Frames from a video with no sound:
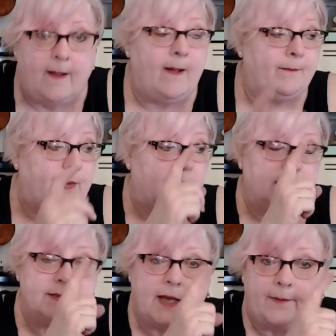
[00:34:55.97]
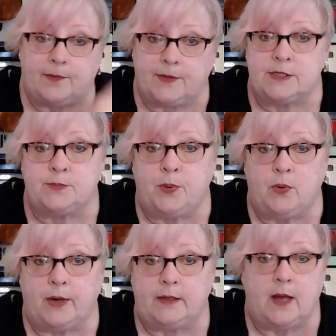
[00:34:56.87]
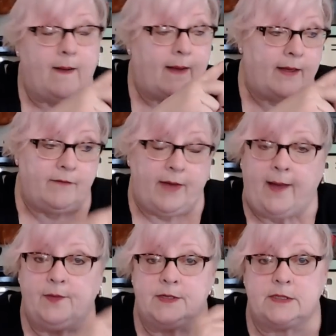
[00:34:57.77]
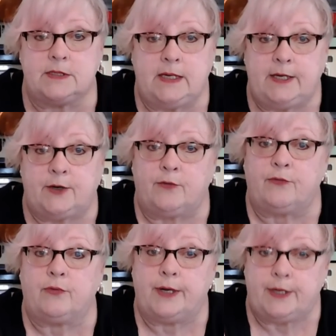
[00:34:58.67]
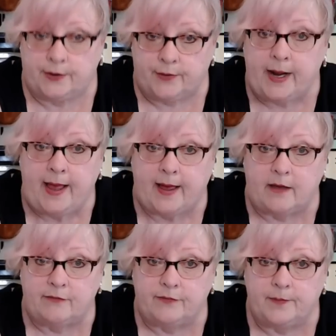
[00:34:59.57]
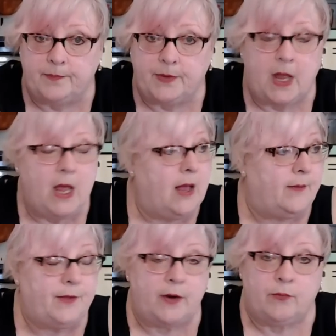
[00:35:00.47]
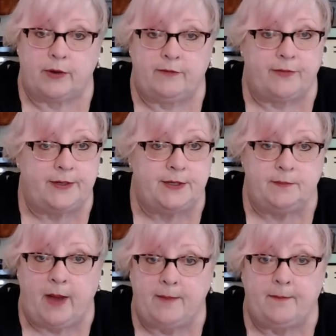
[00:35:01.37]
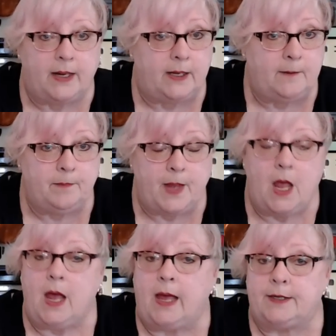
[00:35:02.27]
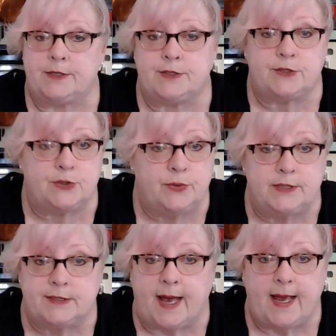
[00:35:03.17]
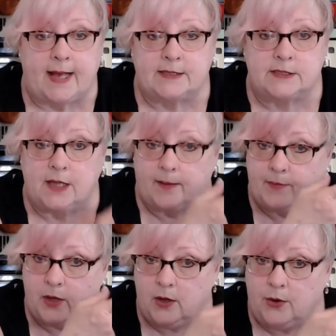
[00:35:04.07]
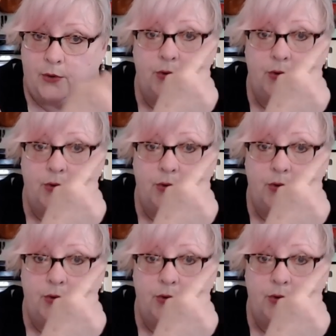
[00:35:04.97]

because at this point, I have had this heater for a year and a half. They refunded my money, and as soon as I asked them who